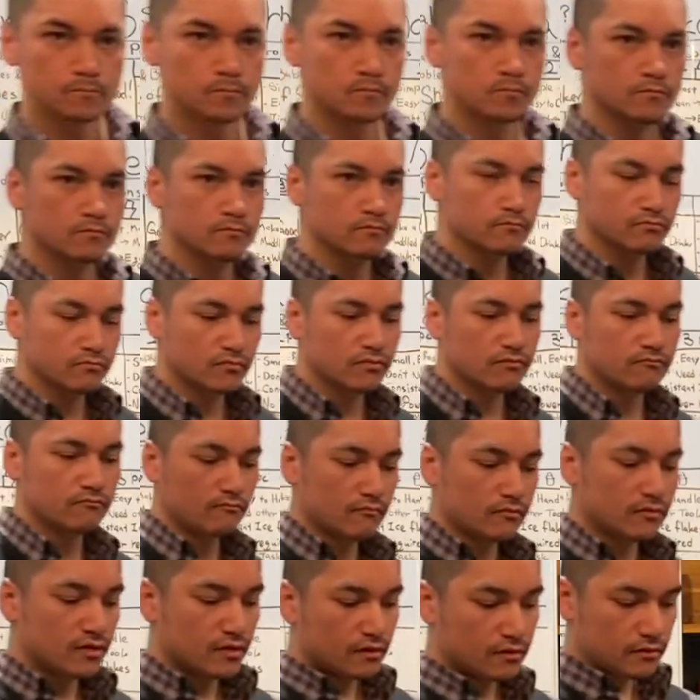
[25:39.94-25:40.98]
You
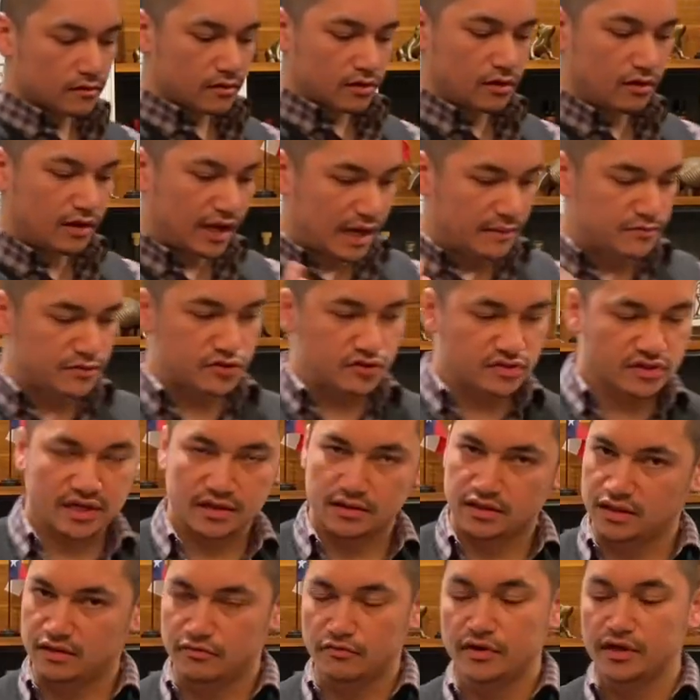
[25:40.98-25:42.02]
know, lime juice
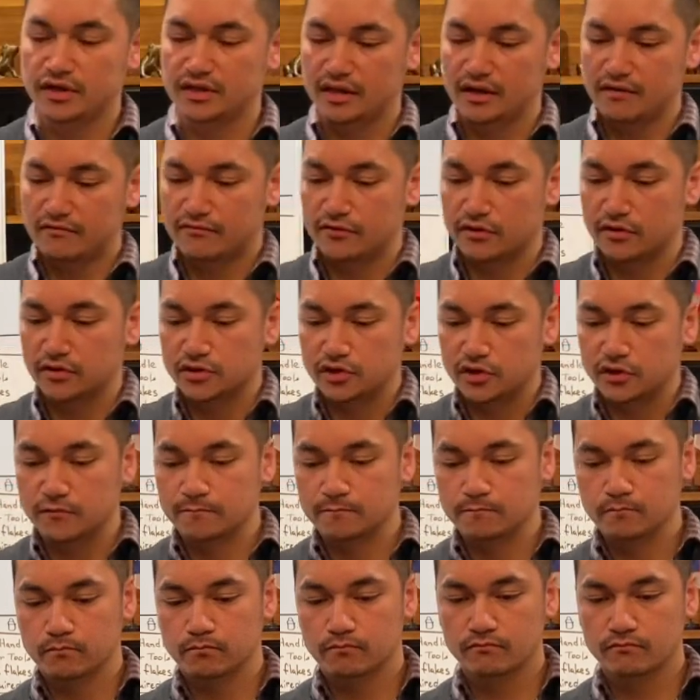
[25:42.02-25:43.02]
can really differ. So